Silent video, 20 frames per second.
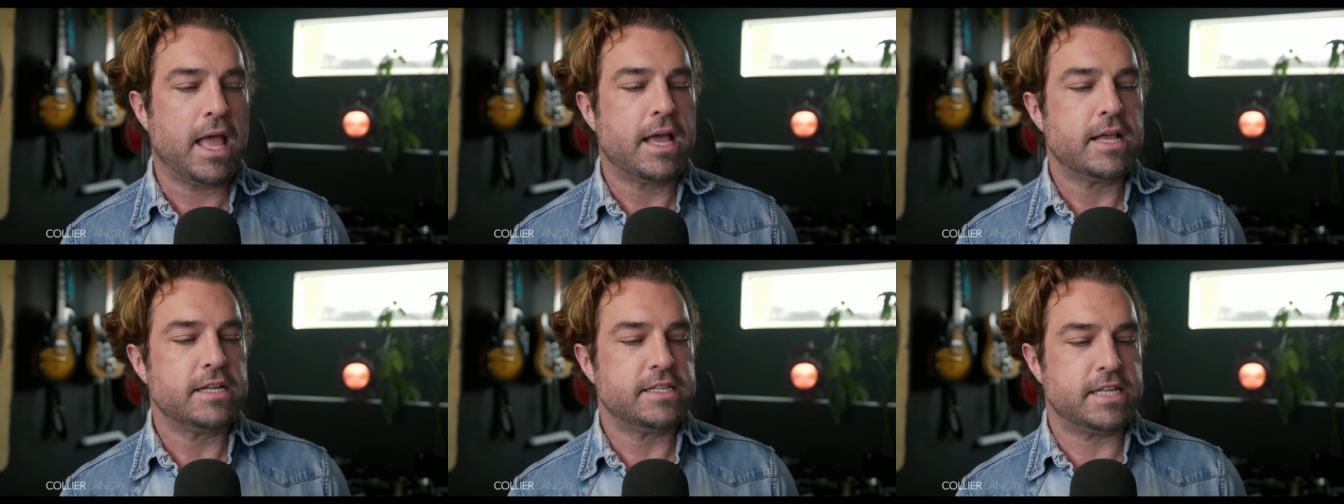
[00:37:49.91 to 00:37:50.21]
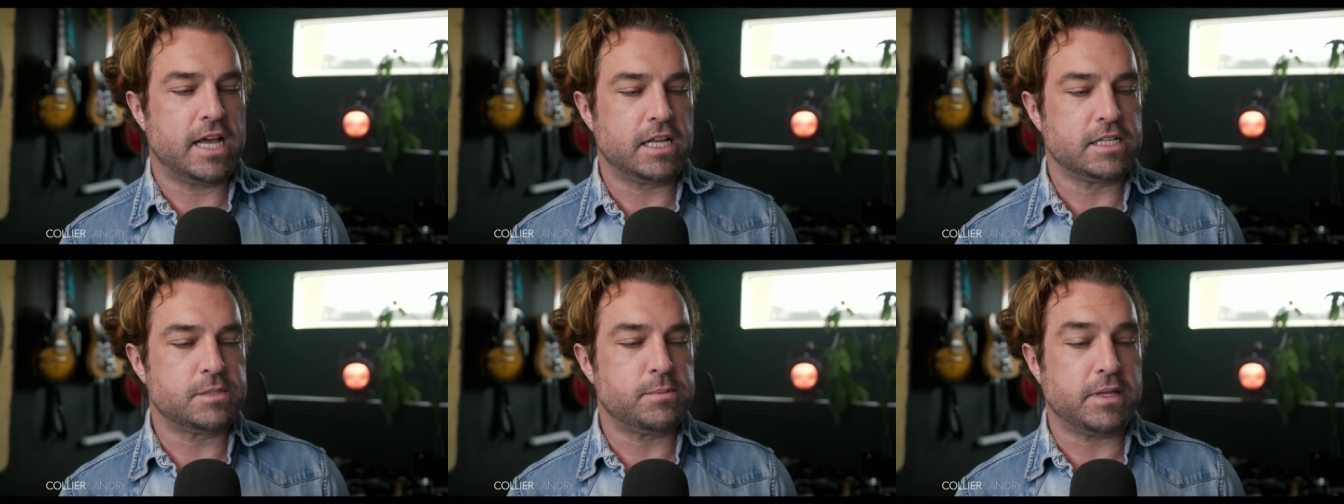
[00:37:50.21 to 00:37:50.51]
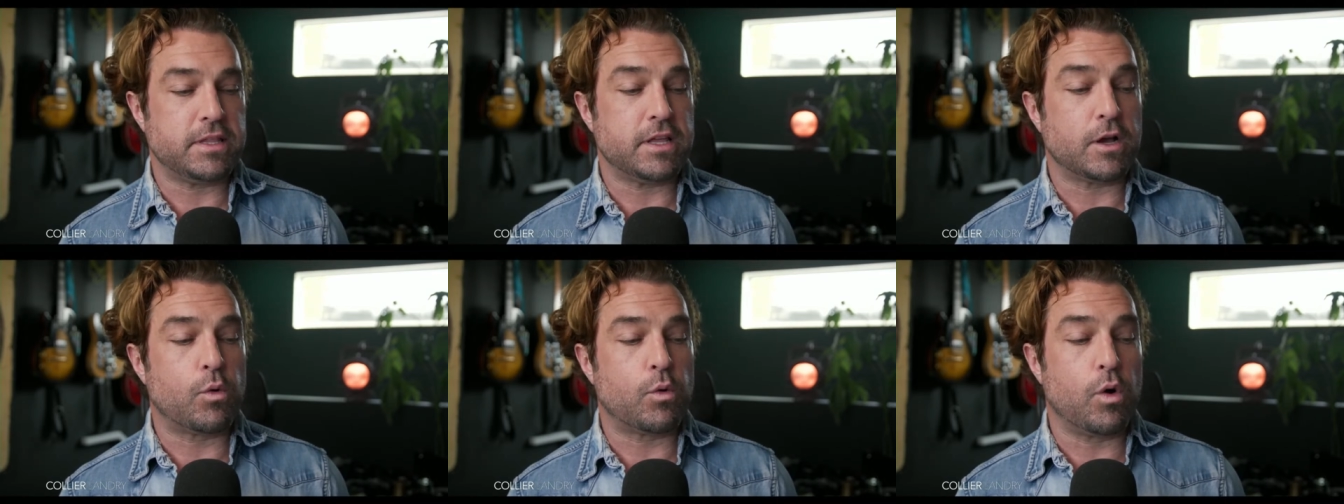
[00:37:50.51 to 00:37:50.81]
tells me
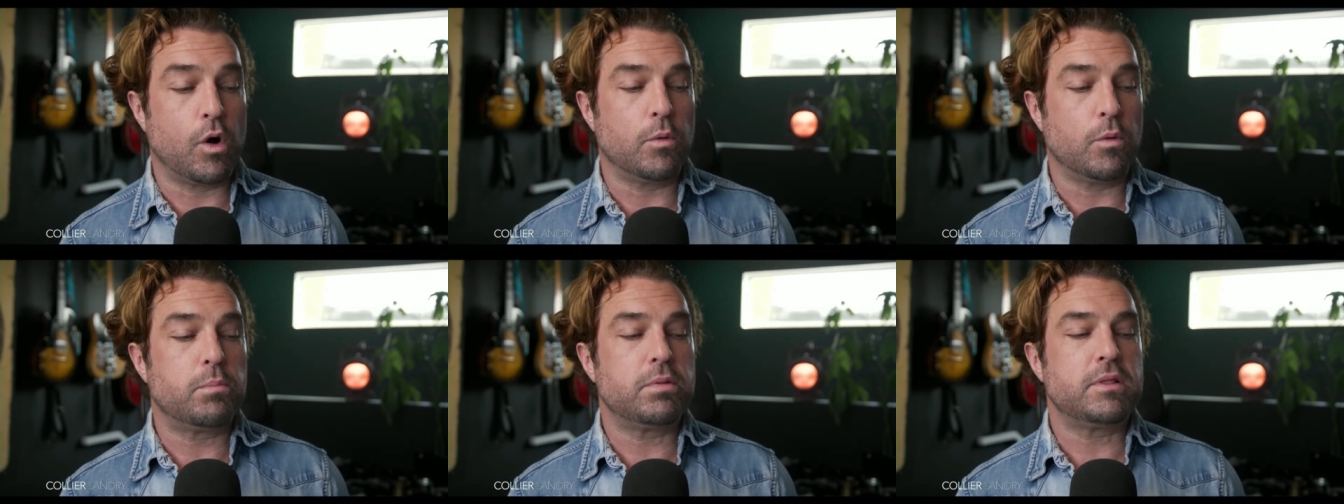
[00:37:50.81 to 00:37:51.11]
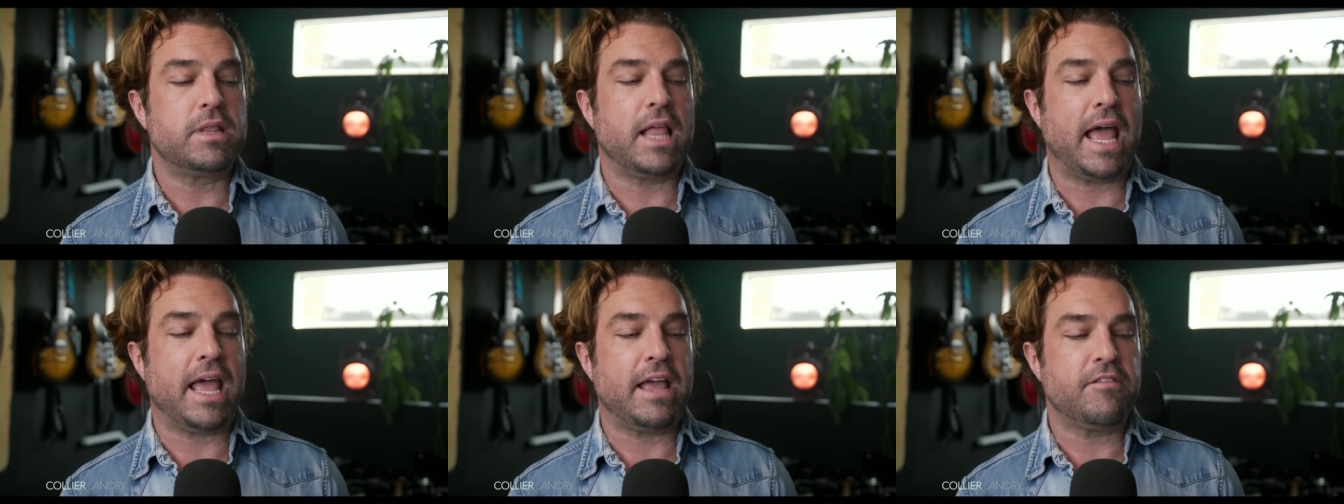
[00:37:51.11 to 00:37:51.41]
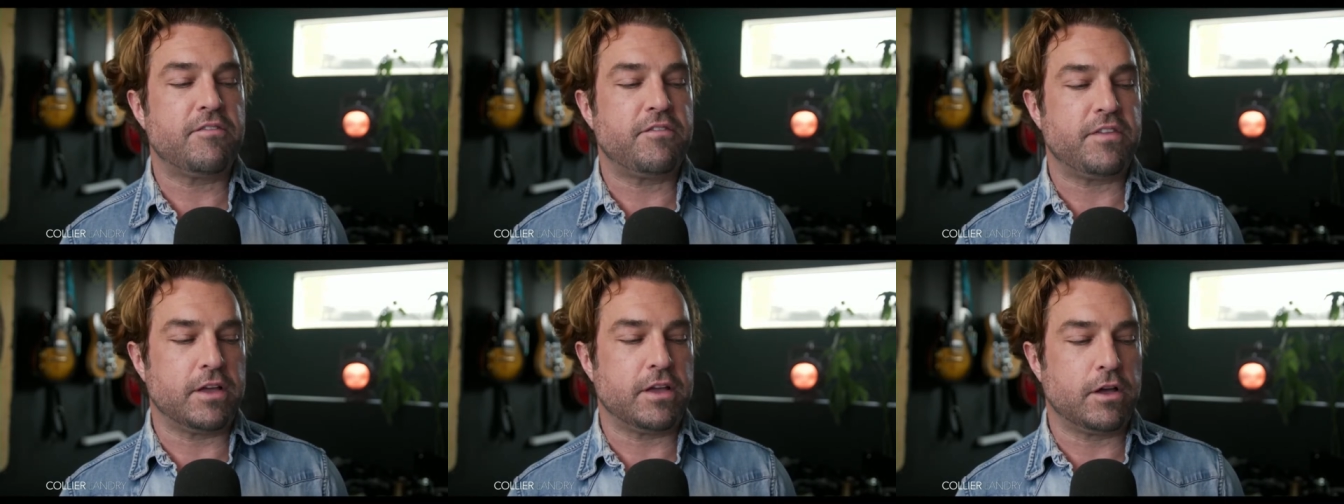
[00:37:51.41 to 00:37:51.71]
the, quote, playing
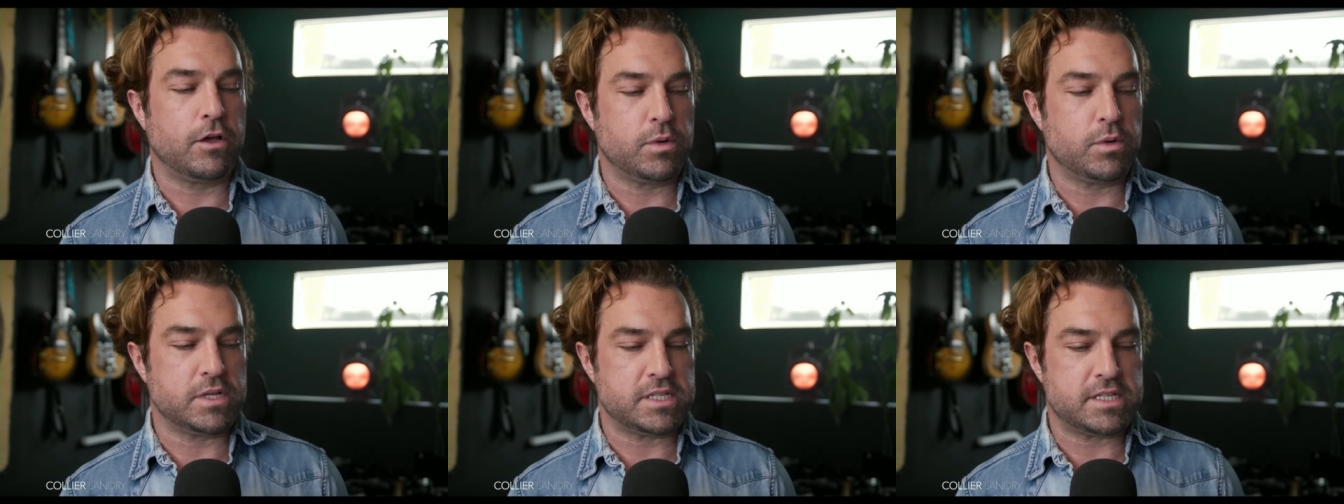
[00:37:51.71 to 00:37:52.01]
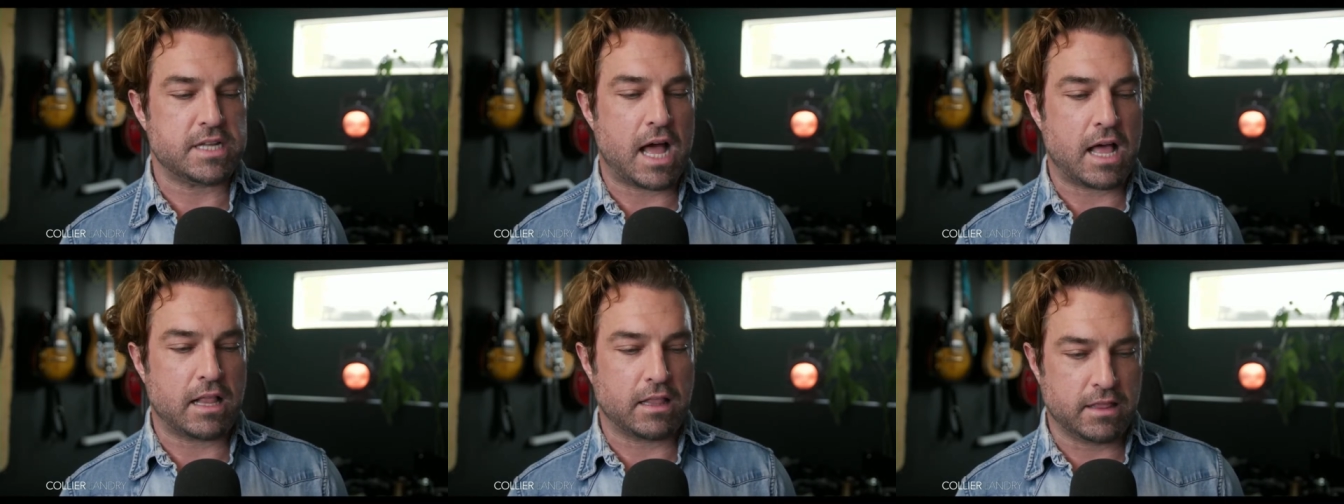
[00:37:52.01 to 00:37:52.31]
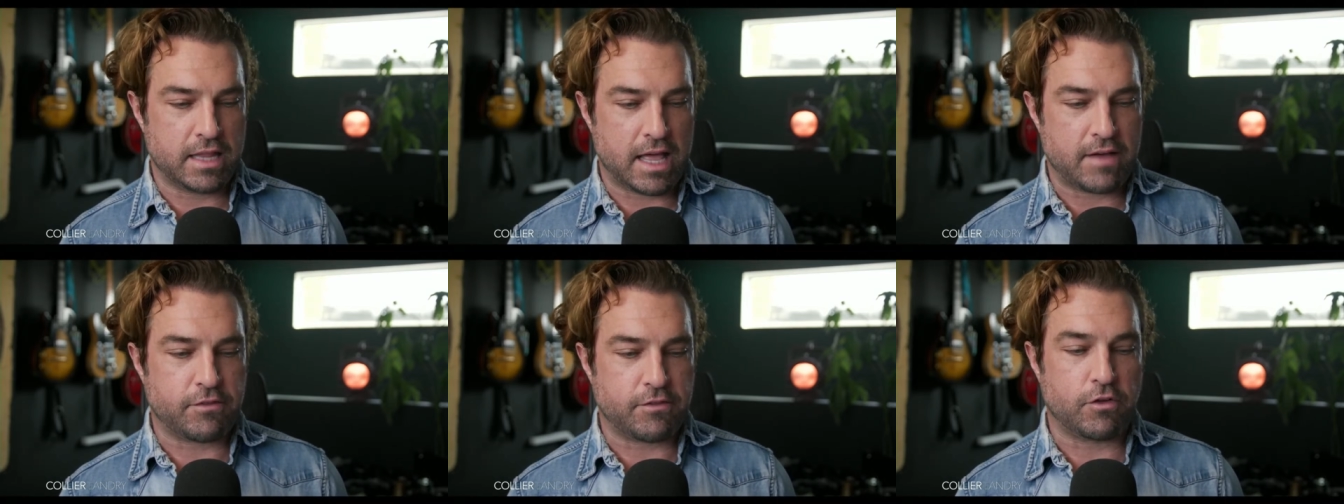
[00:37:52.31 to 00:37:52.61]
field was not
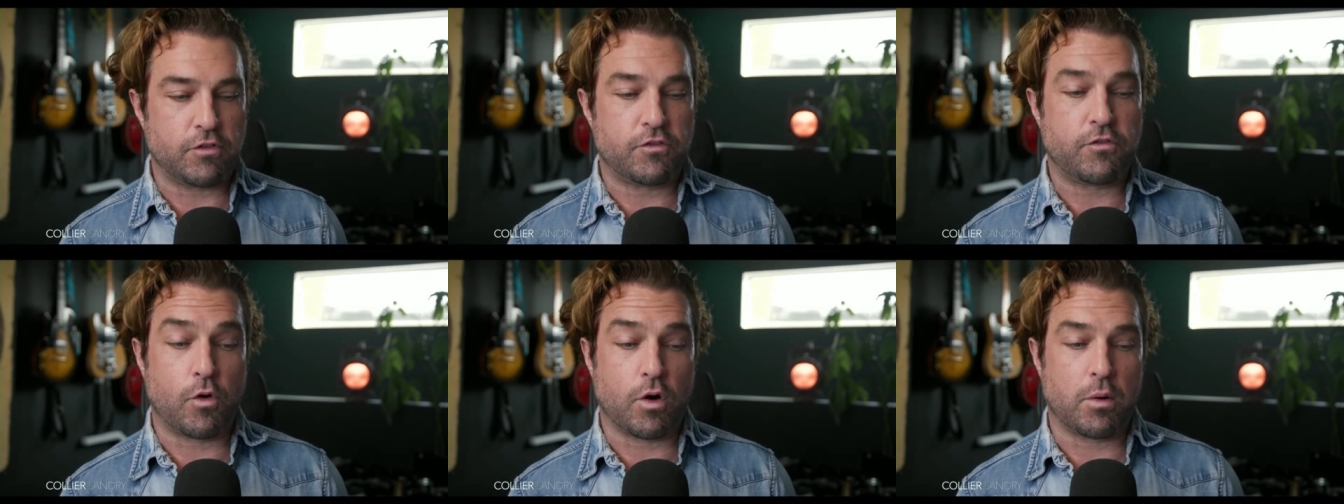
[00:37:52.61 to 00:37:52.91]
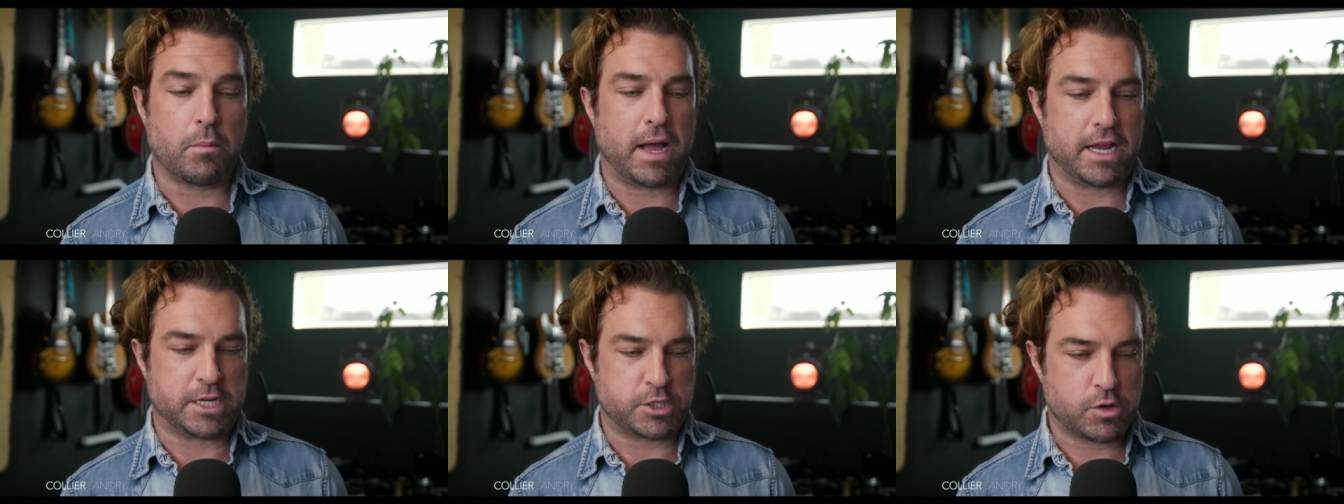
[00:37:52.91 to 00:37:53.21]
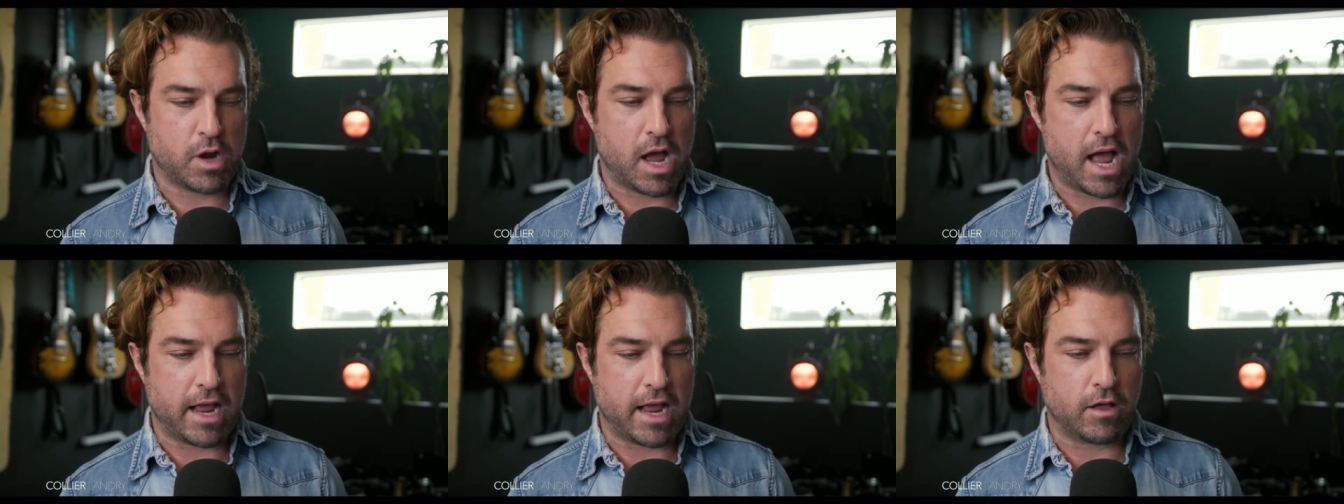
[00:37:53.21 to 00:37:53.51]
level for my
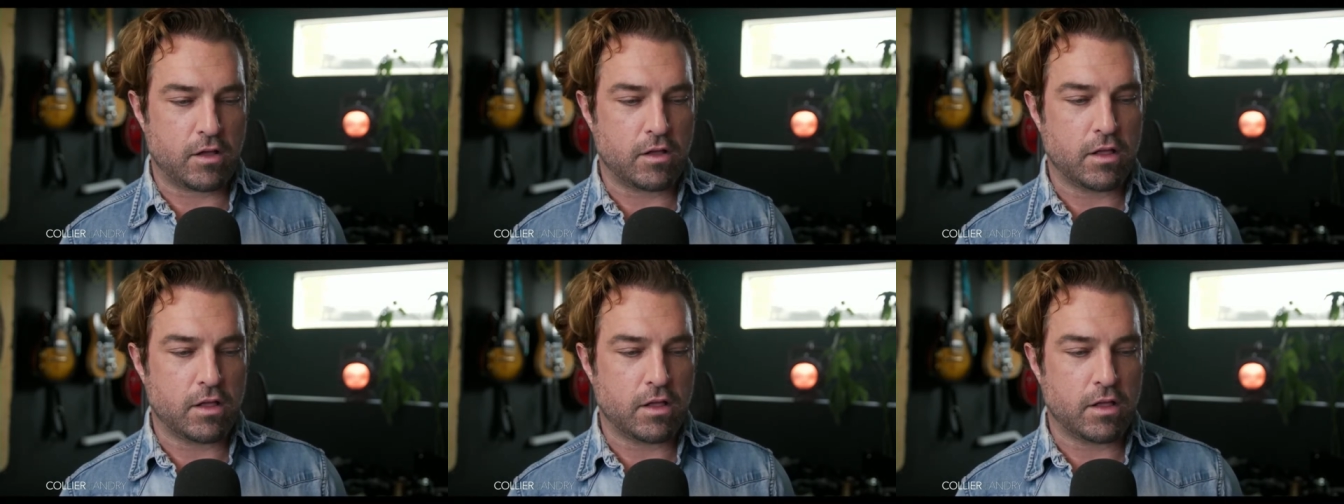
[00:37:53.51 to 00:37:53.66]
trial.